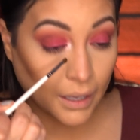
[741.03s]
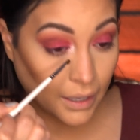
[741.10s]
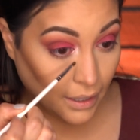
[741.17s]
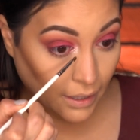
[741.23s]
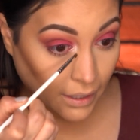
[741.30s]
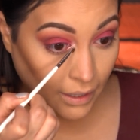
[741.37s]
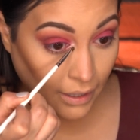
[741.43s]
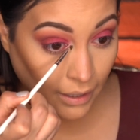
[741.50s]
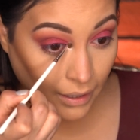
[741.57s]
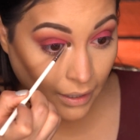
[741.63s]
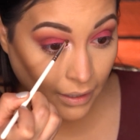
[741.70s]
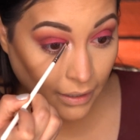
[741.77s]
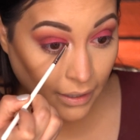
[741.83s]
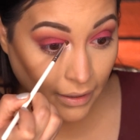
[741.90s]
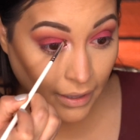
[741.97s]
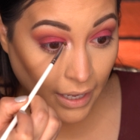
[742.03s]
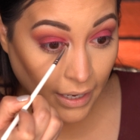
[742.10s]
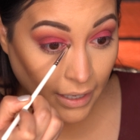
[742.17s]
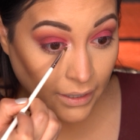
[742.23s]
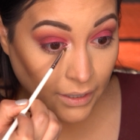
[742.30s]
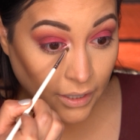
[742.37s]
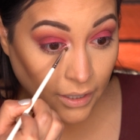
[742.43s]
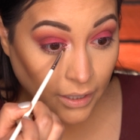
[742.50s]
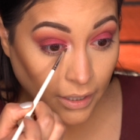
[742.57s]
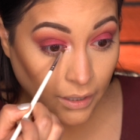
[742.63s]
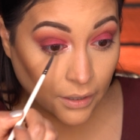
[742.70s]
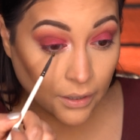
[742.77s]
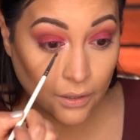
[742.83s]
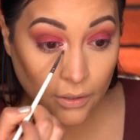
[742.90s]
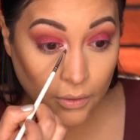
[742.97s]
And that actually
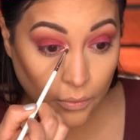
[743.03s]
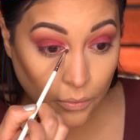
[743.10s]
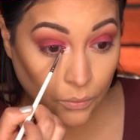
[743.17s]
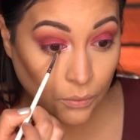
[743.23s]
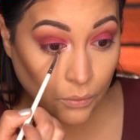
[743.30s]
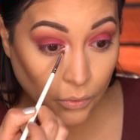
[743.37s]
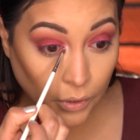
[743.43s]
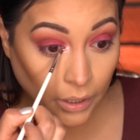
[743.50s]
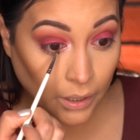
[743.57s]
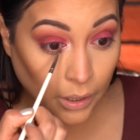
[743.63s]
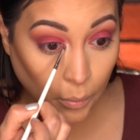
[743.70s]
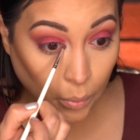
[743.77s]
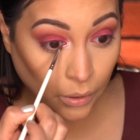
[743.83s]
looks really